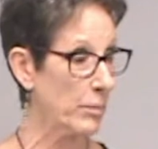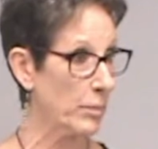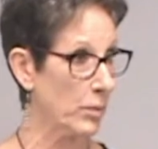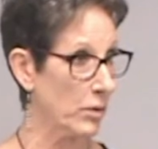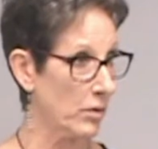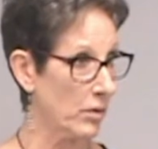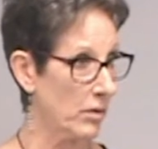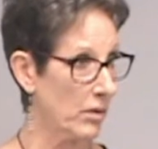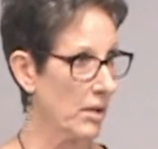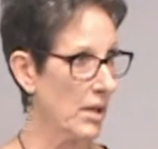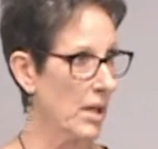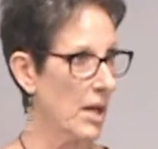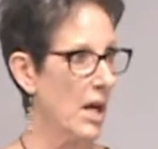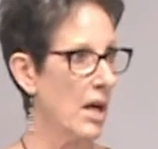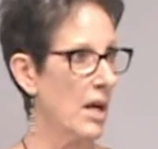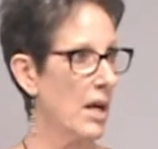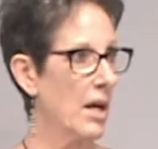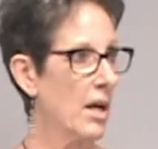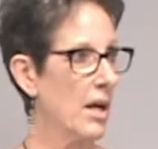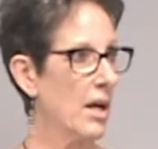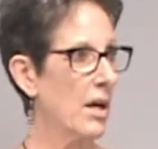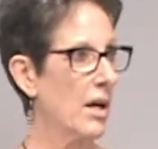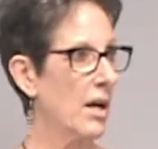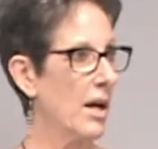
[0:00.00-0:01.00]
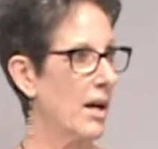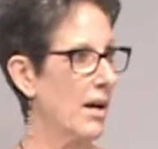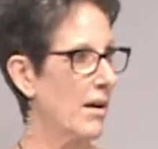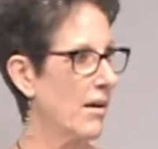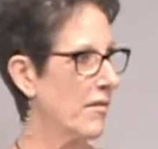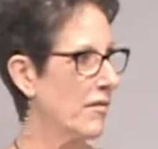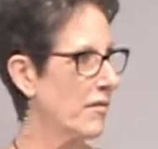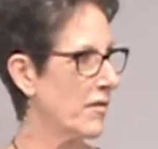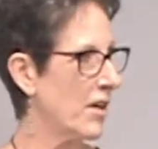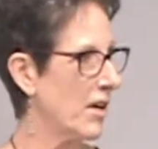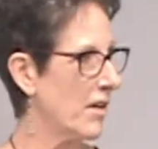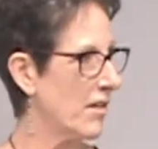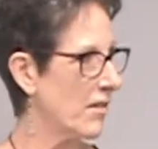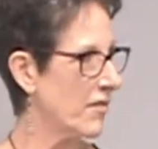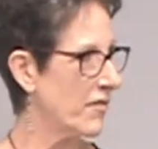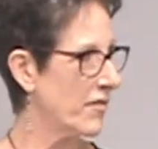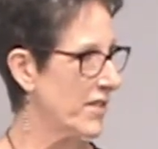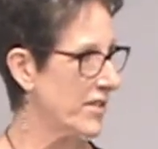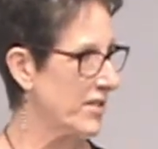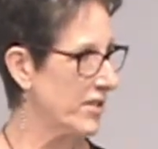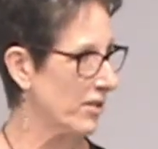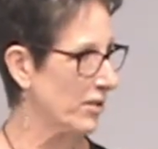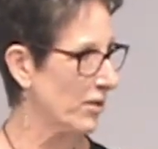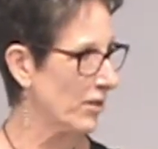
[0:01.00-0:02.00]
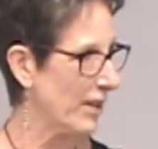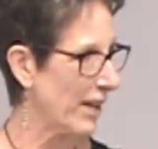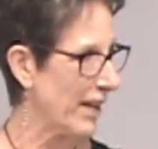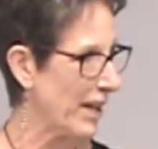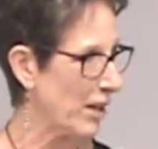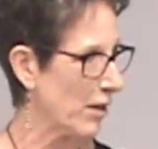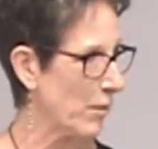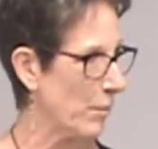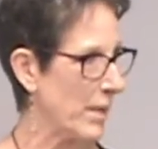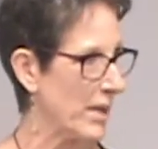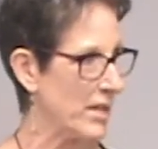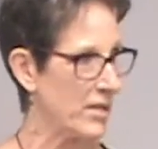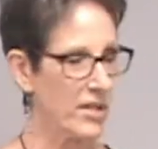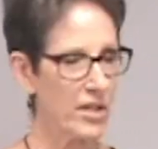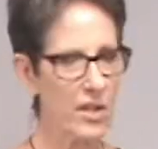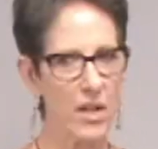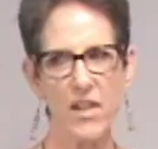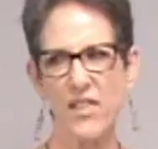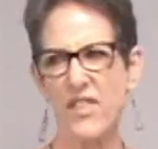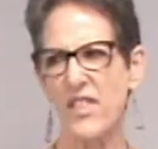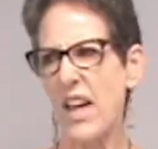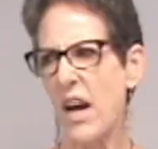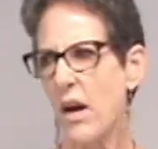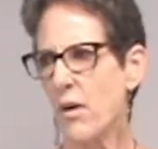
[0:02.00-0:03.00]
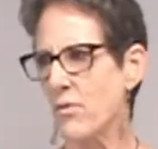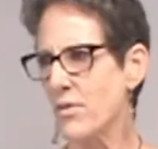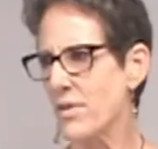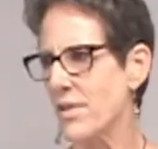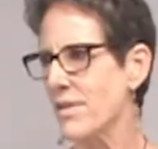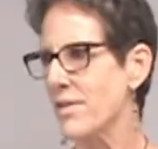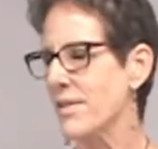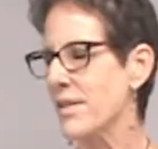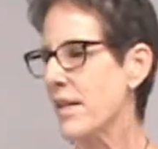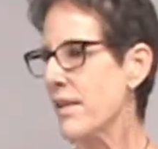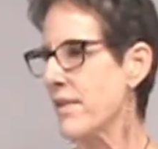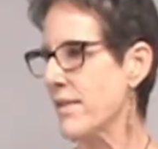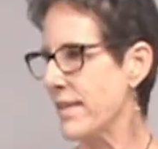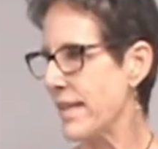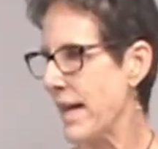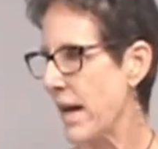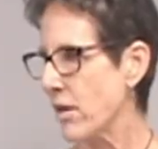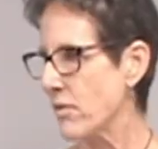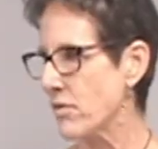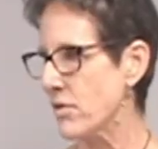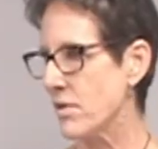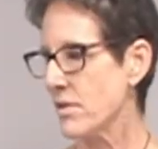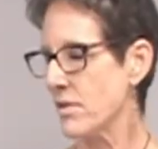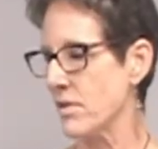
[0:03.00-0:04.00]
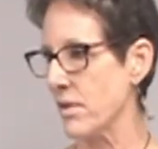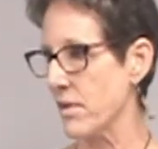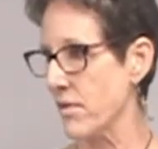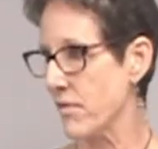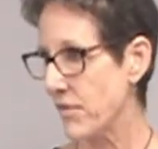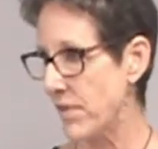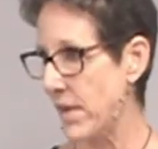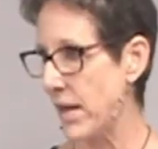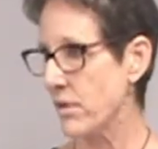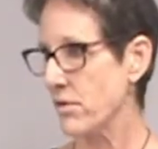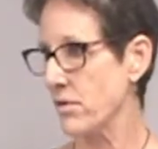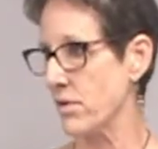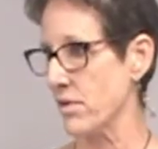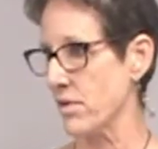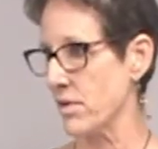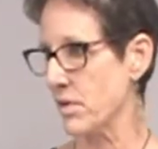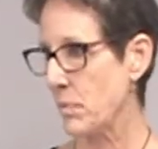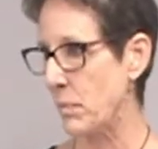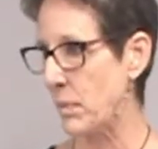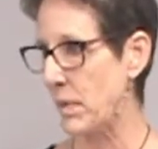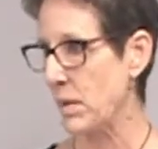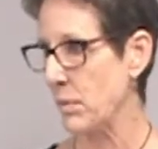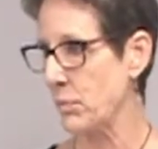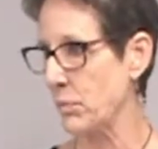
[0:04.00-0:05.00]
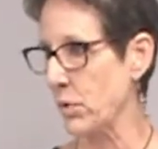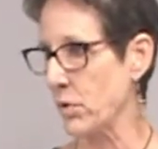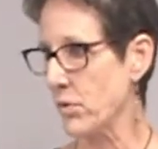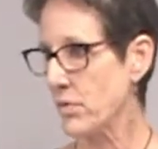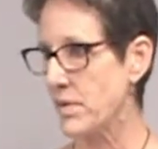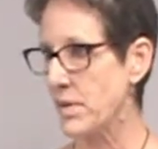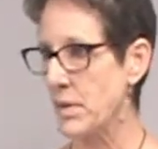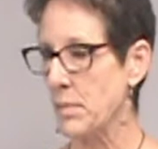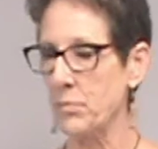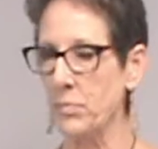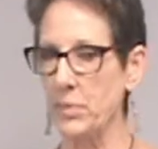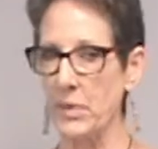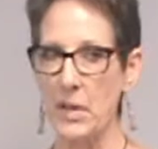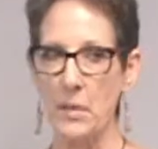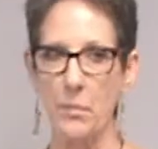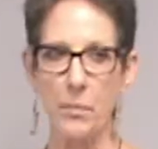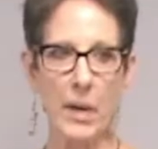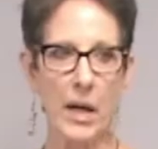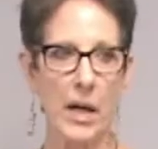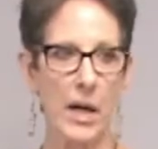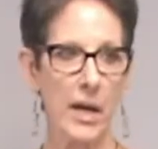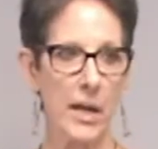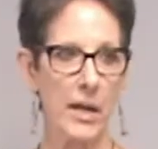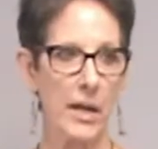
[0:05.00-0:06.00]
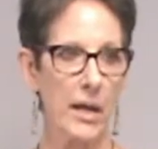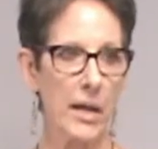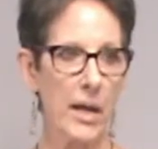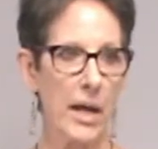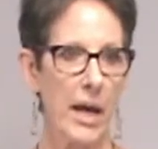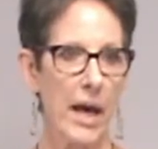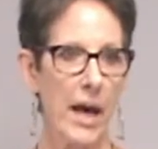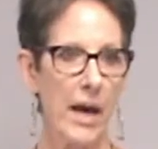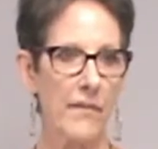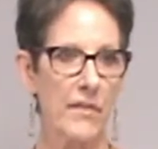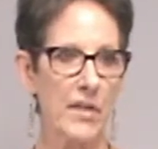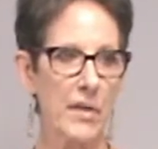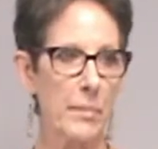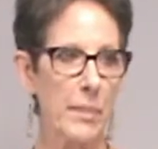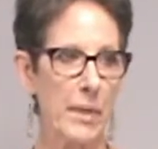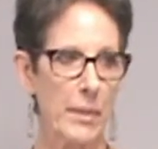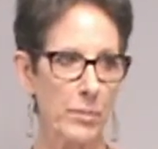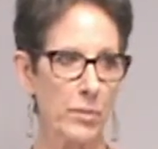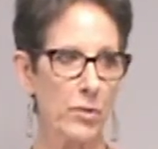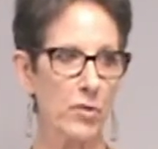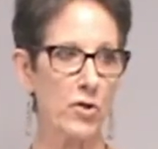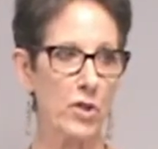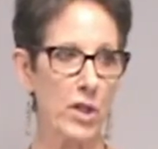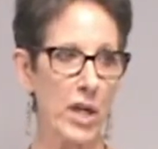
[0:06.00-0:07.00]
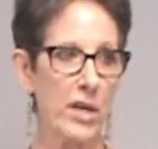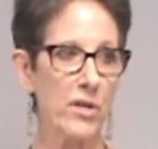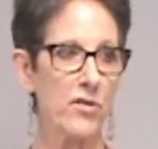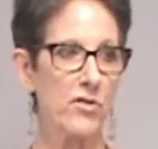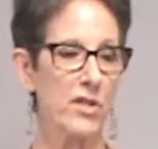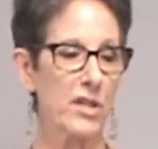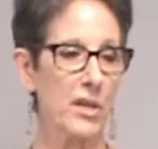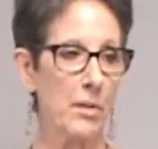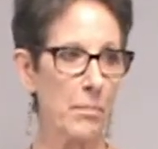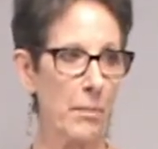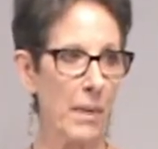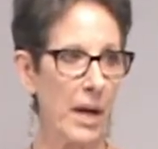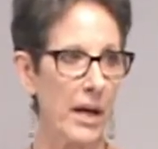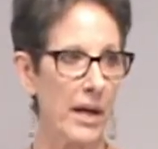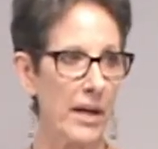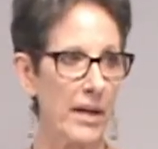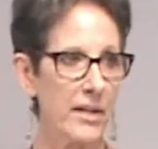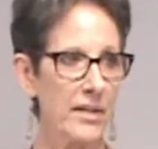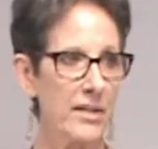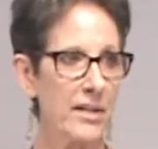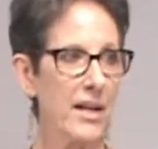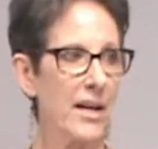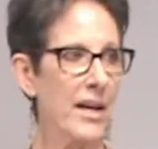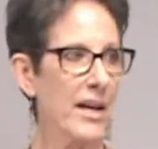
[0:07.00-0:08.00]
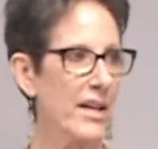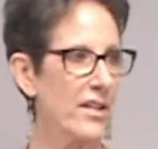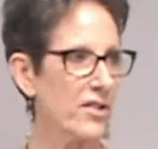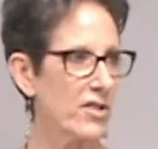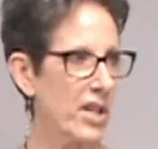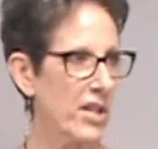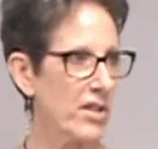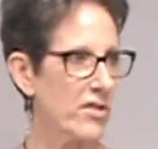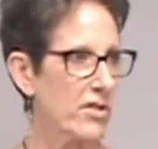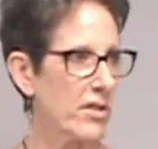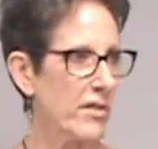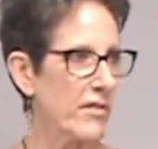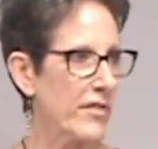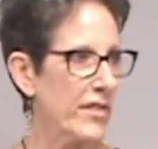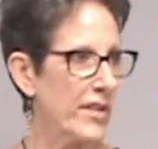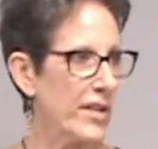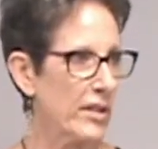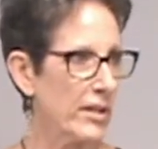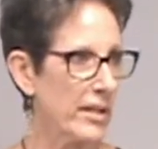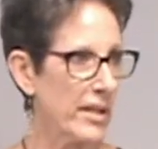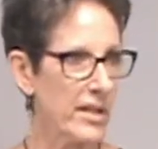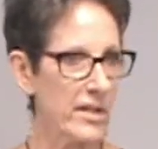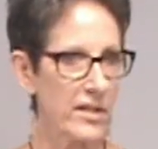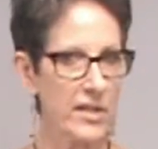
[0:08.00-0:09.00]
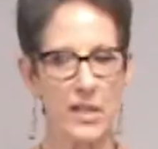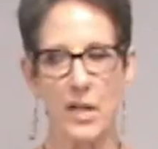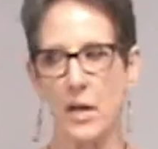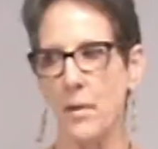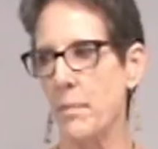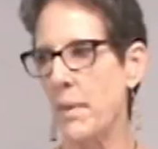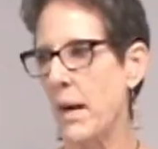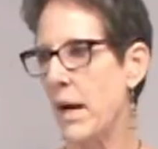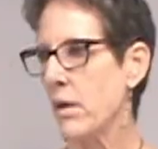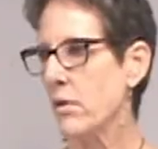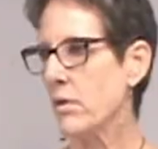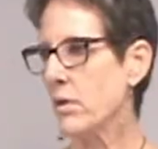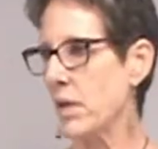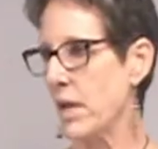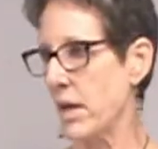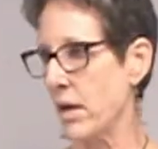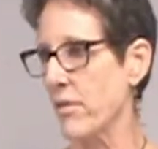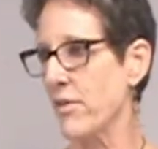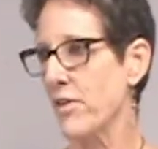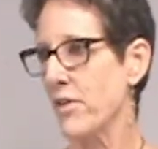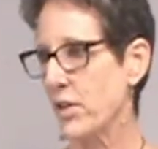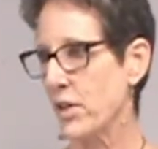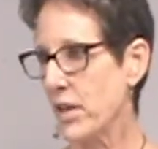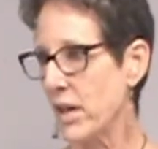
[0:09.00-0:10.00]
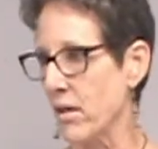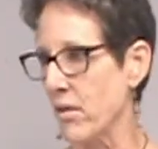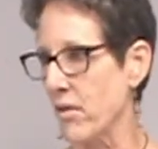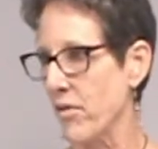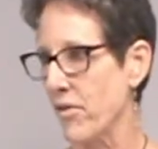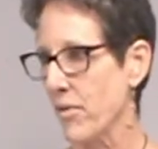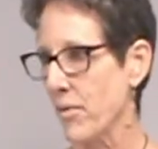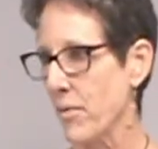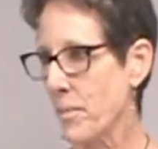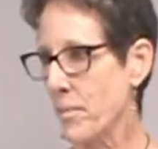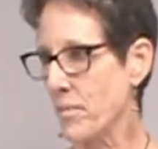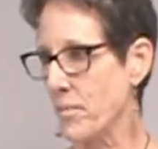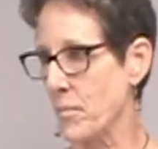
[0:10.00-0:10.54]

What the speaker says: people of physical ailments, thousands and thousands and thousands of people, simply by having people change their mind and change their feelings about their health.